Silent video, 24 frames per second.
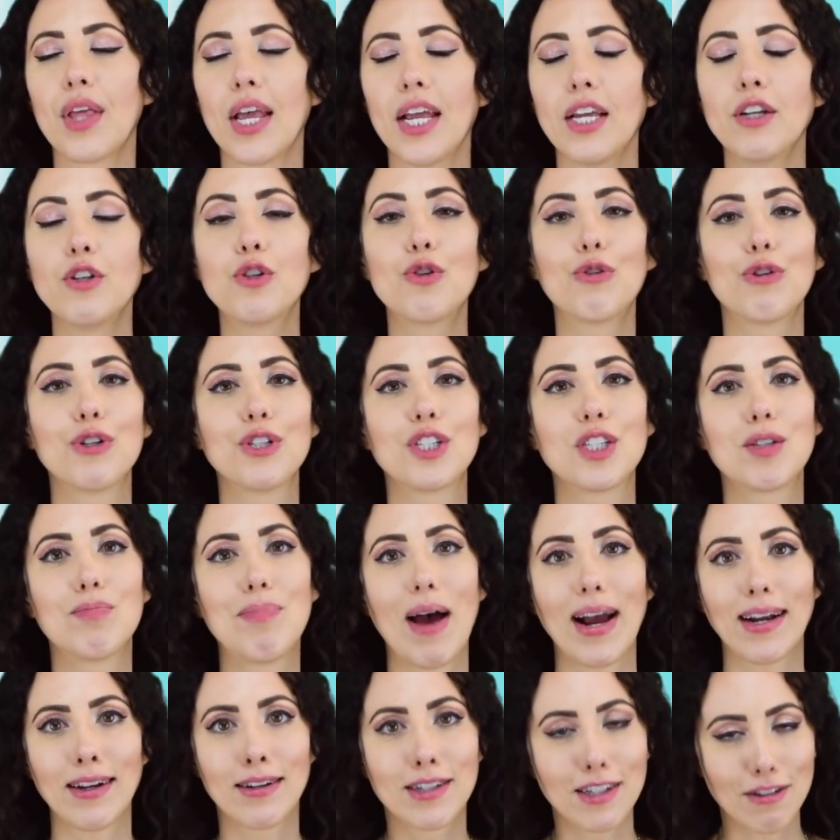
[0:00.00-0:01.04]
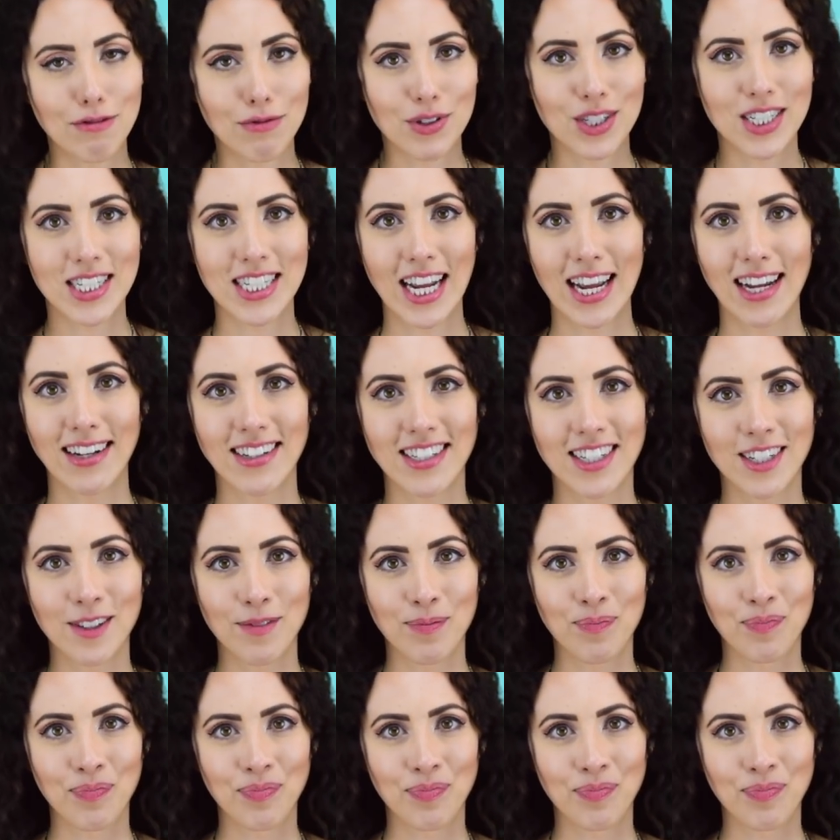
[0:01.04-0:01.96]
introspective state.